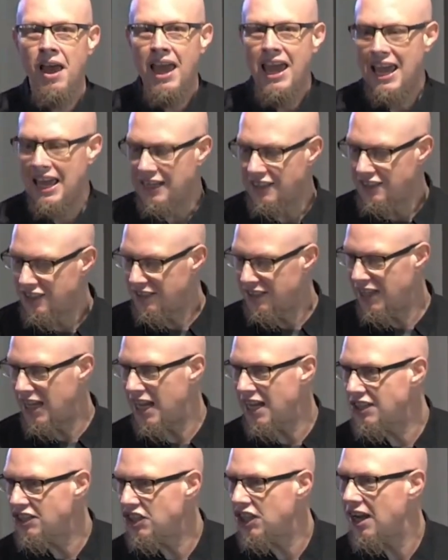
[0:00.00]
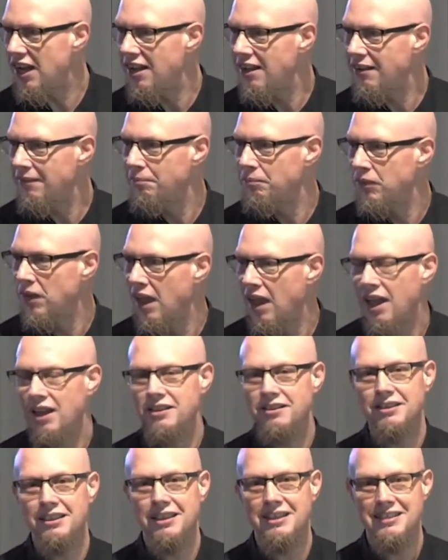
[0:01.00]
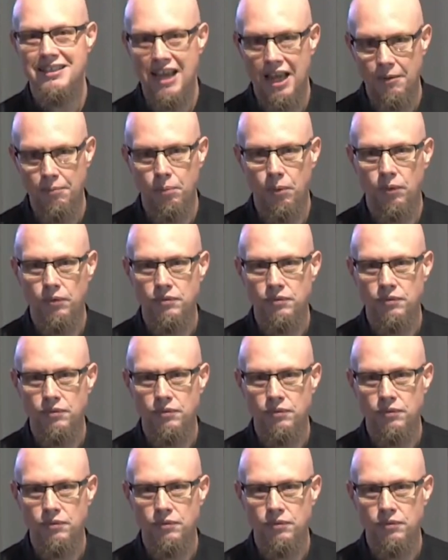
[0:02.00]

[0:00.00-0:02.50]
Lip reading: He's teaching his disciples.